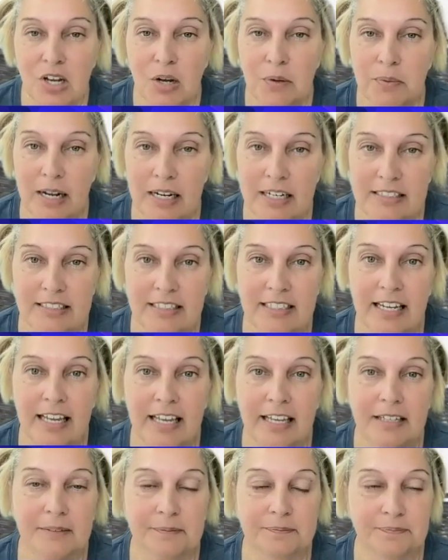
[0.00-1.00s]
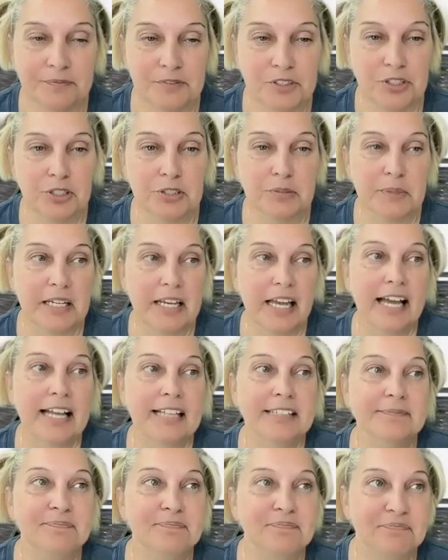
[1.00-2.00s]
read it today. Excuse me.
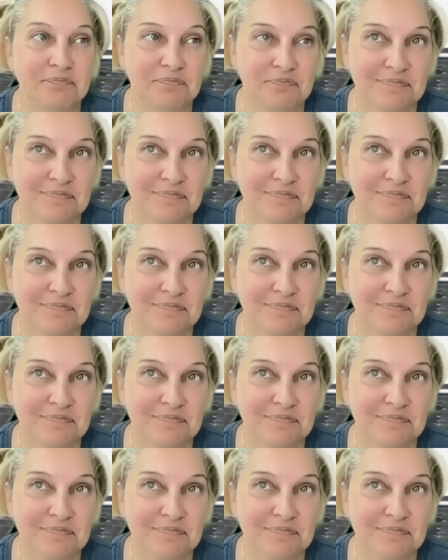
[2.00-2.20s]
And